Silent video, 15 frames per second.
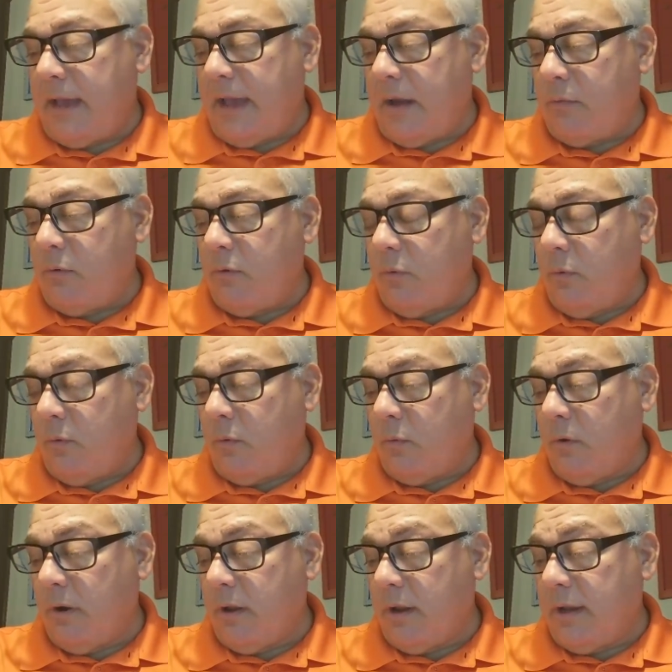I will
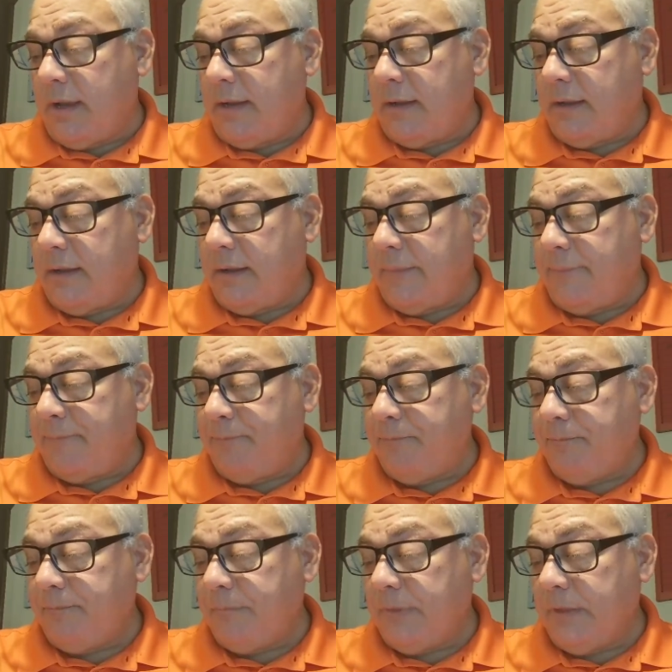work on
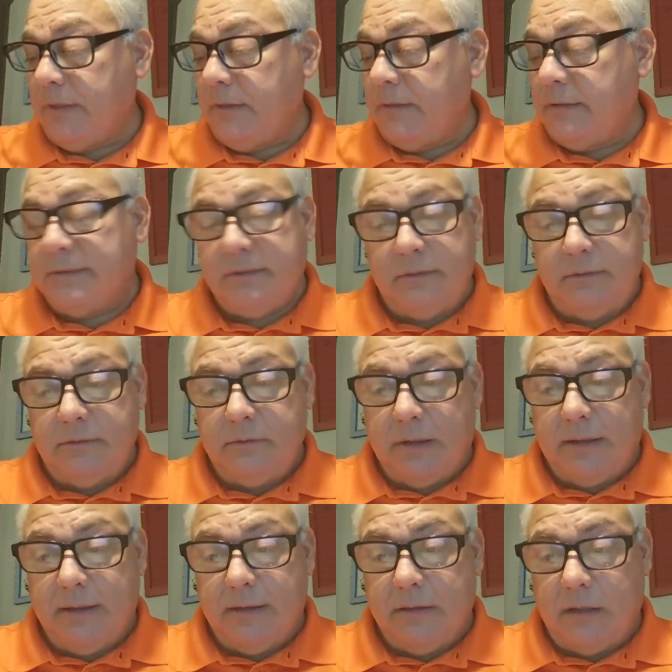
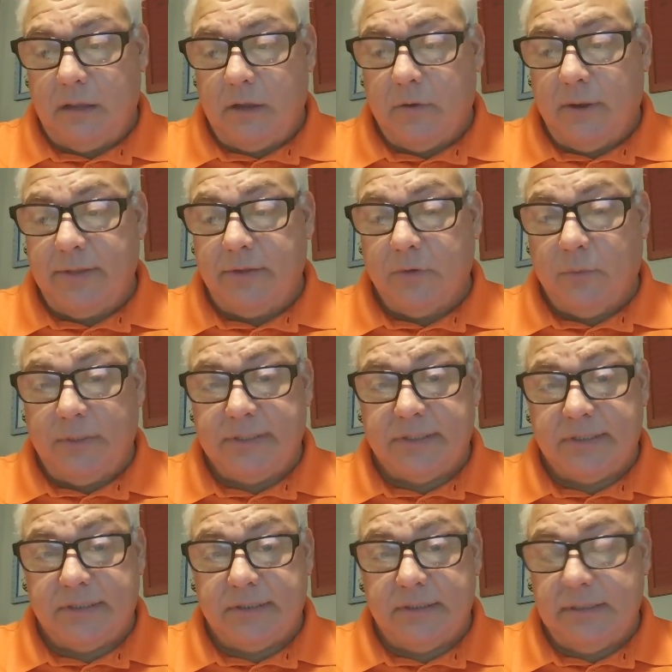grade the
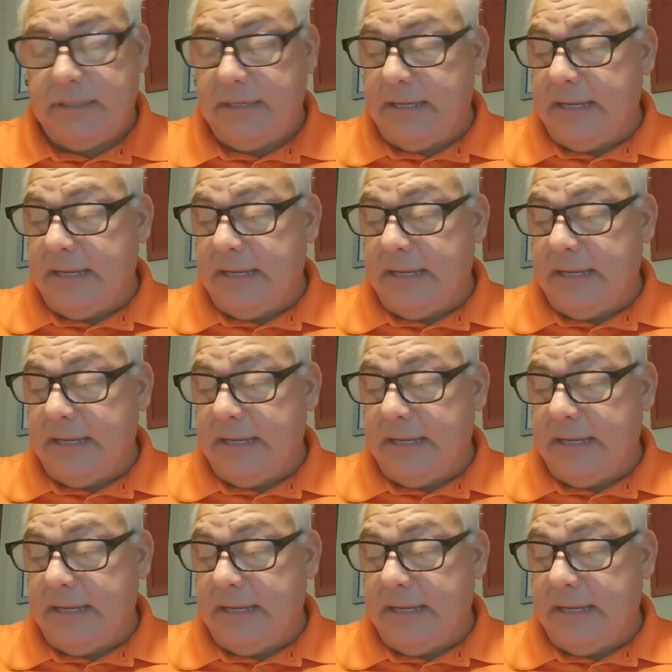quizzes.